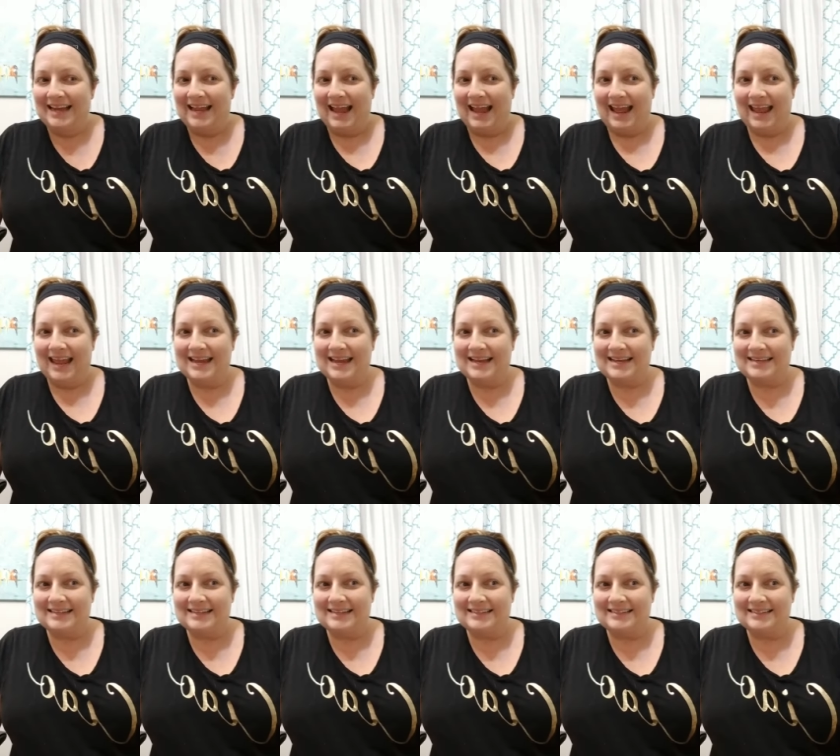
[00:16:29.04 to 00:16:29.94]

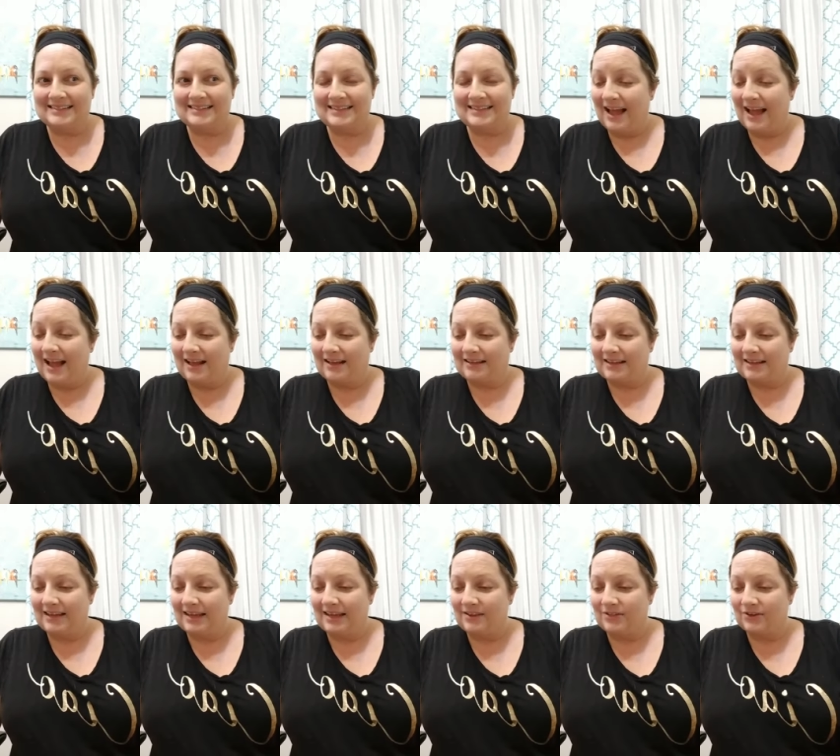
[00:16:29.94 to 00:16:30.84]
And yeah,
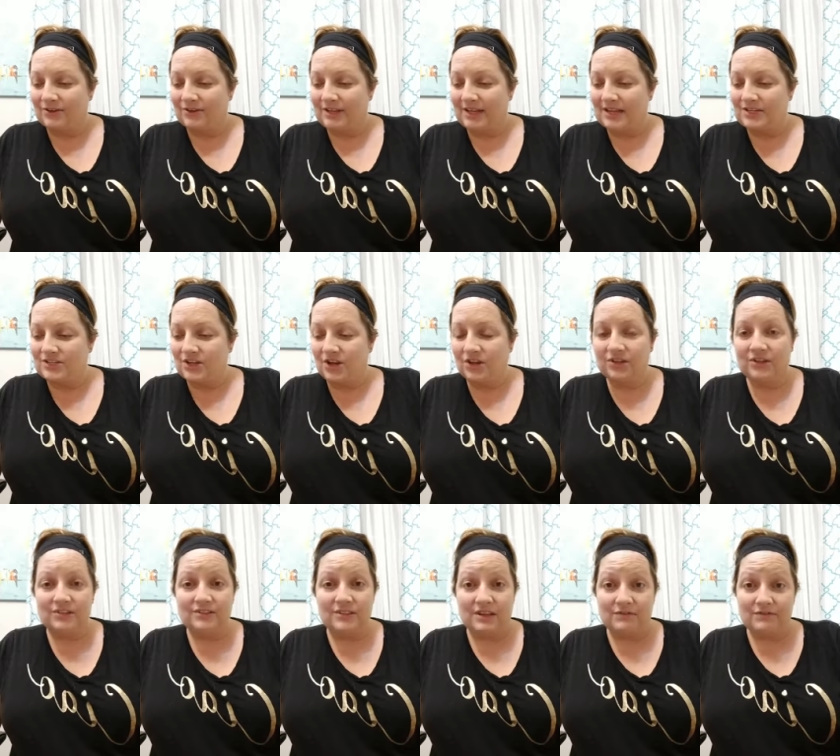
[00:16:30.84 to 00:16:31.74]
again,
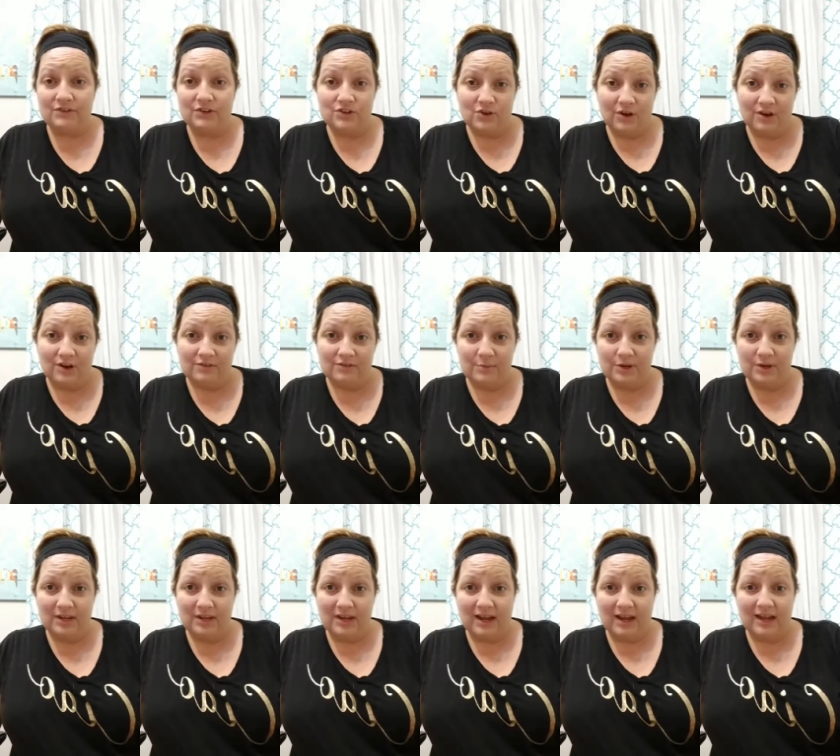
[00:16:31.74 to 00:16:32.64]
$38. If you don't have a beauty
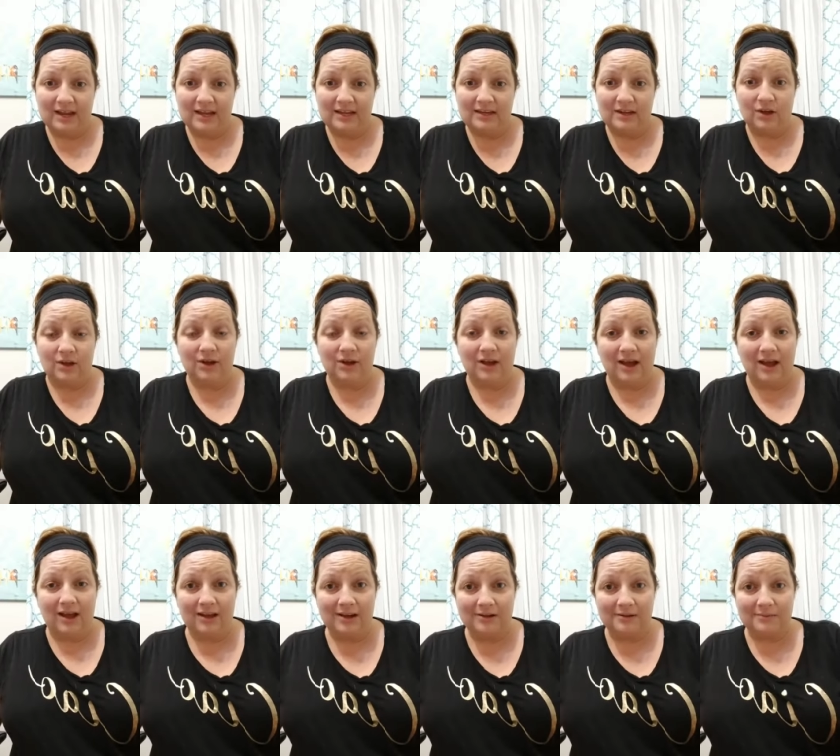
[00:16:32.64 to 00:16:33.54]
guide,
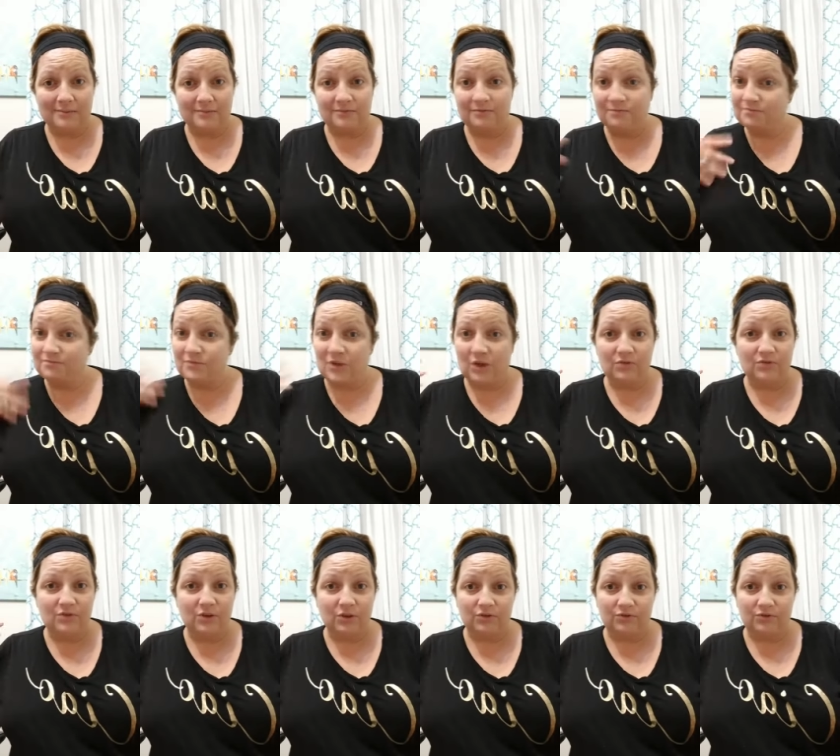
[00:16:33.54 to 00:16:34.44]

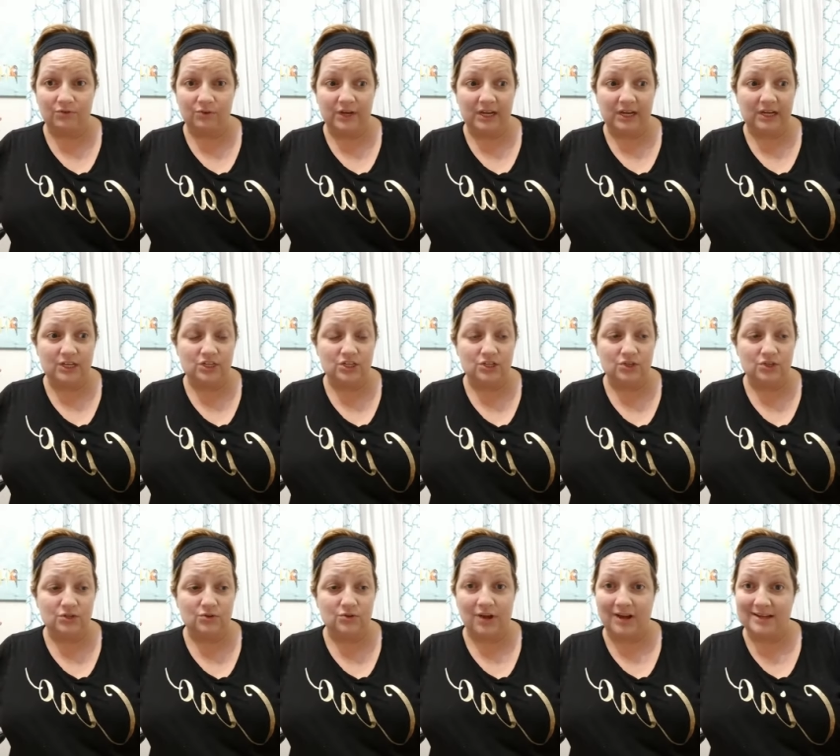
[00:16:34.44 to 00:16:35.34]
feel free
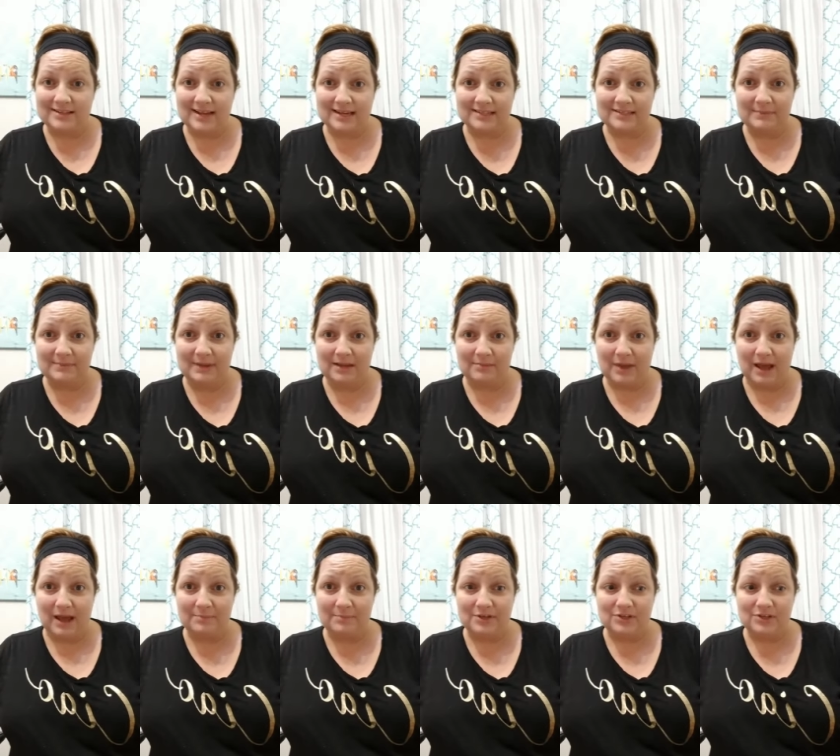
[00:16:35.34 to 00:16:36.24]
to contact me. I'm
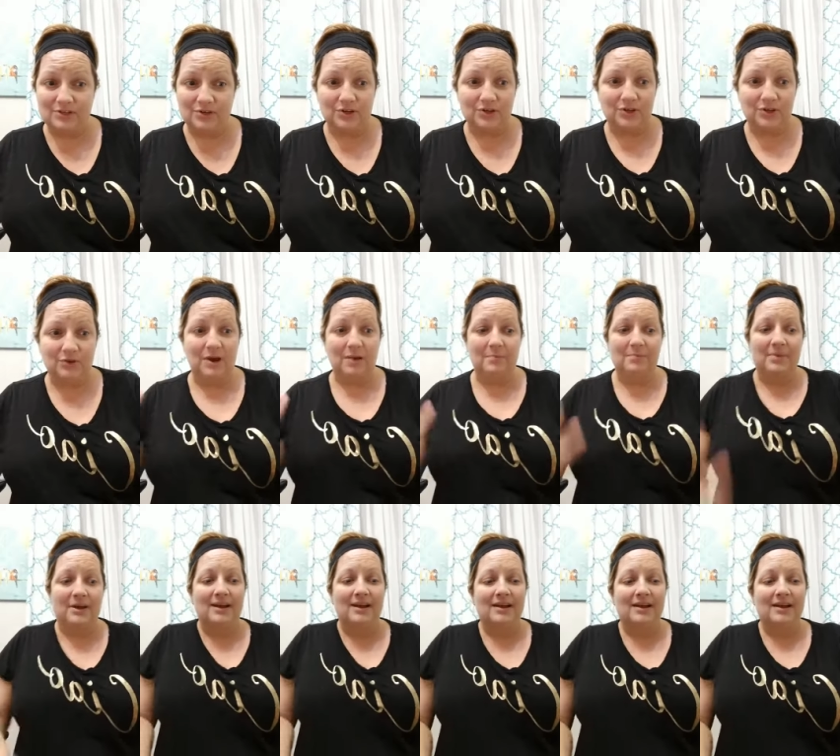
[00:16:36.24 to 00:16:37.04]
happy to hook you up.